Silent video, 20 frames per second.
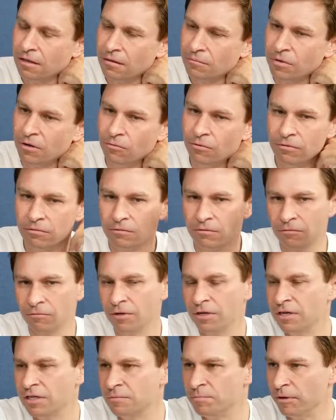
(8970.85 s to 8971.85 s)
But
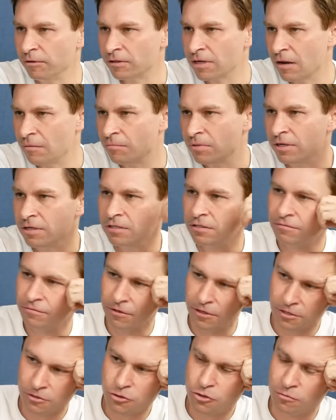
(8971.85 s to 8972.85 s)
Whitney's built companies
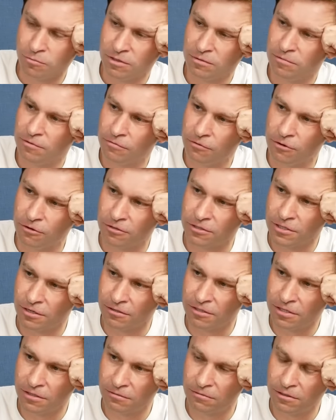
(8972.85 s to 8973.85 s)
for consumers before, so
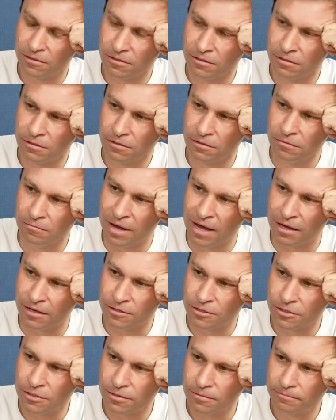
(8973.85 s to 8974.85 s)
it's a good
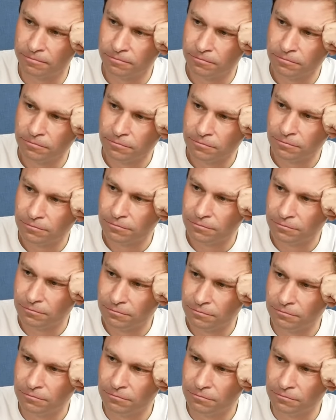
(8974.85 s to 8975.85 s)
match.
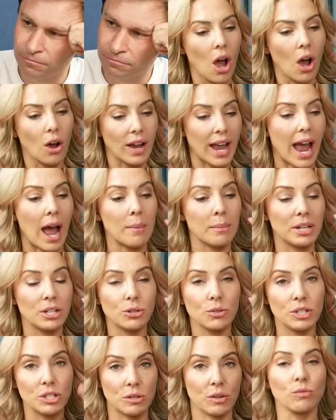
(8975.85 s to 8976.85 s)
Fascinating. Okay, I'm going
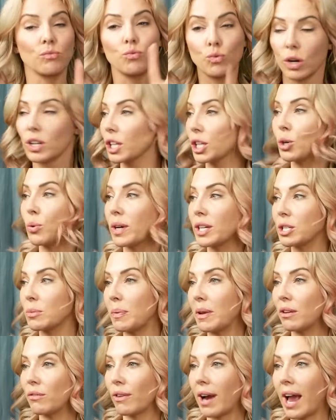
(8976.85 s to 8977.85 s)
to do a really quick
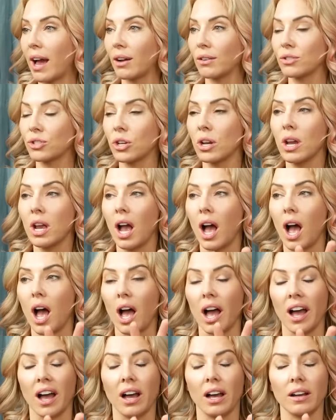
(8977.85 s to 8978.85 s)
speed round.
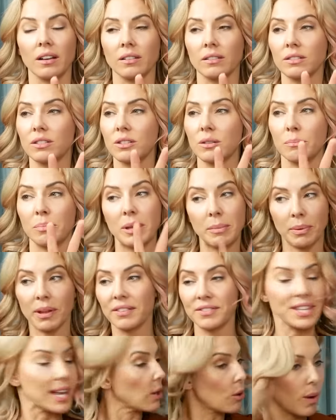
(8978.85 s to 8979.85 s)
Some people
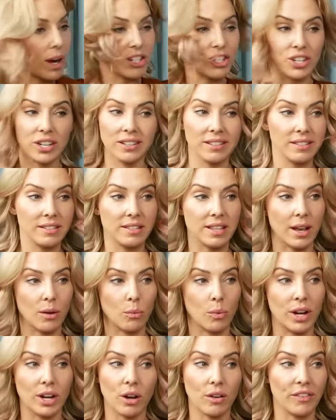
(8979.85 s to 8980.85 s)
have sent questions that
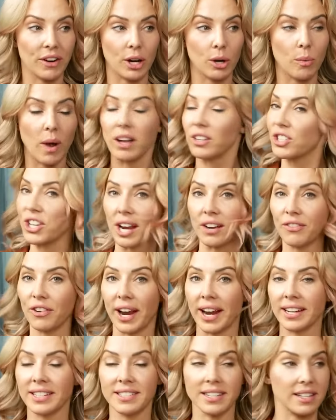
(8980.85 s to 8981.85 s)
we know very well. Jennifer
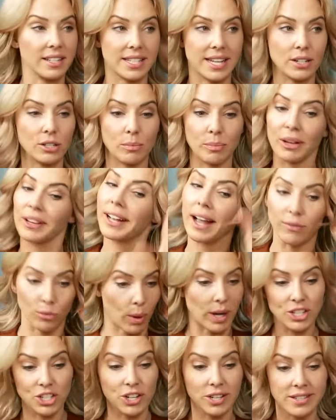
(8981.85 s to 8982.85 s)
Aniston and Sandra Bullock have
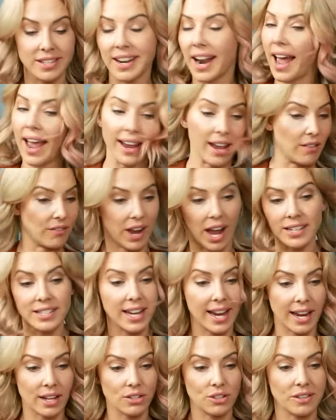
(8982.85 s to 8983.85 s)
questions, and I have got
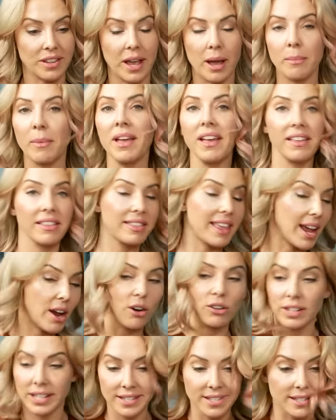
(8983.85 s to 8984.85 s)
to answer them. They
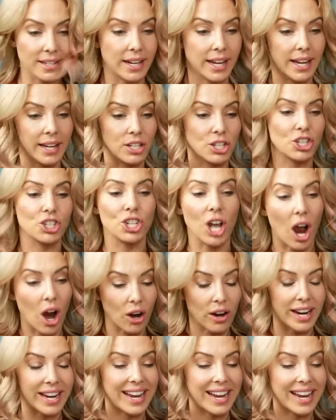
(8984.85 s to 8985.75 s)
are listening. Sorry,